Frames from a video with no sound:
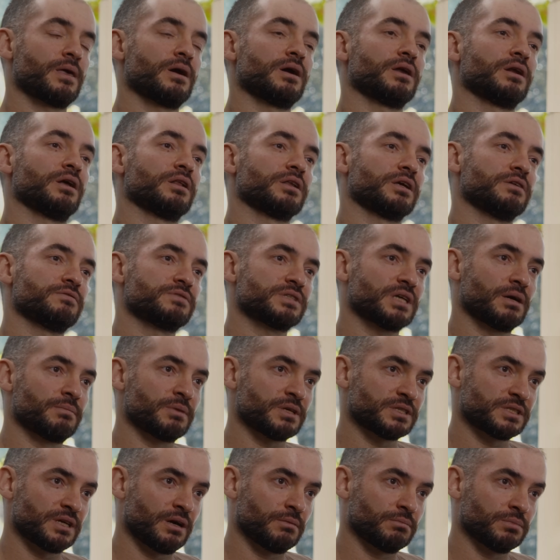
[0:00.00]
And I'll give some
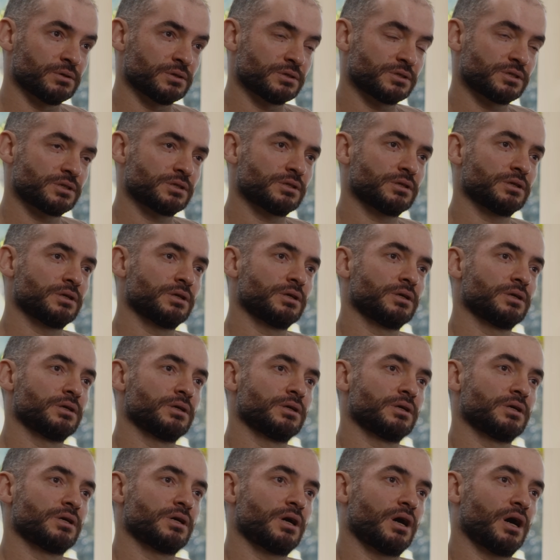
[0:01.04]
examples.
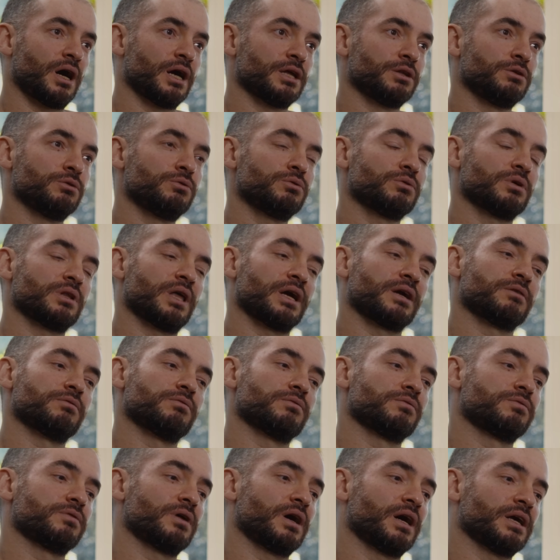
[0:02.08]
I do like
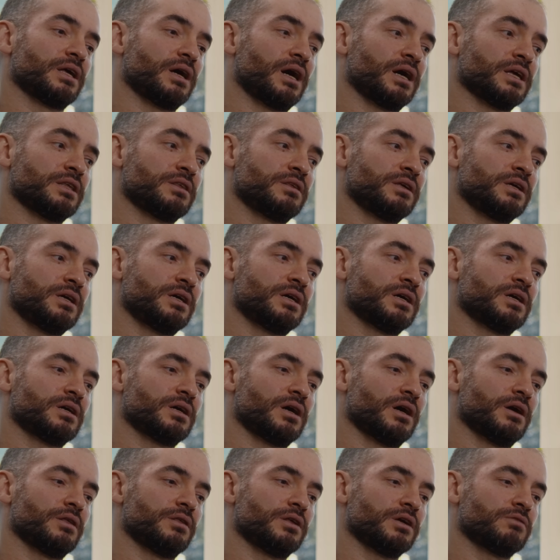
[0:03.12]
I, I think
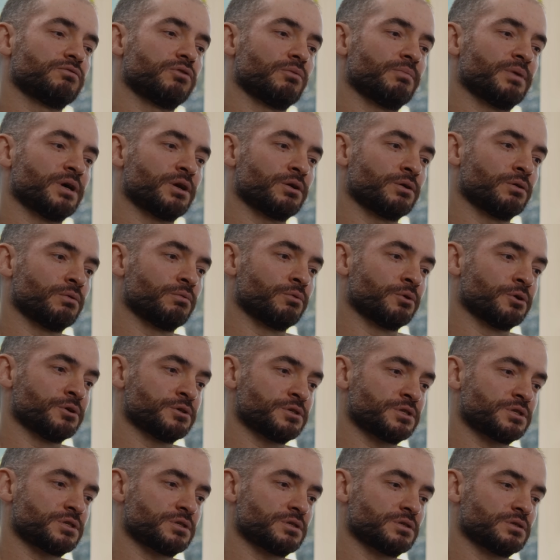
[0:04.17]
I think for better or
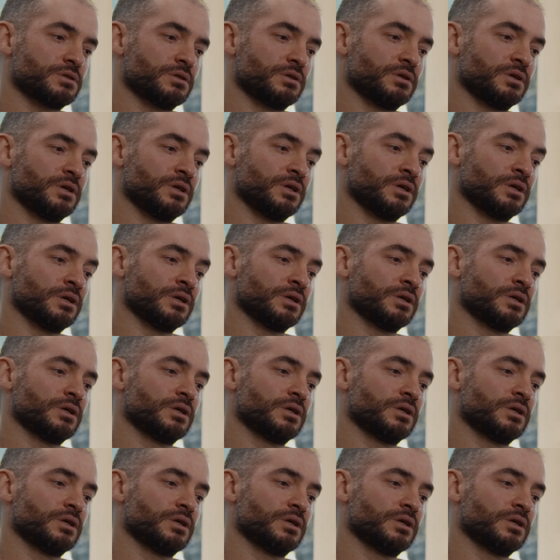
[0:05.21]
worse, the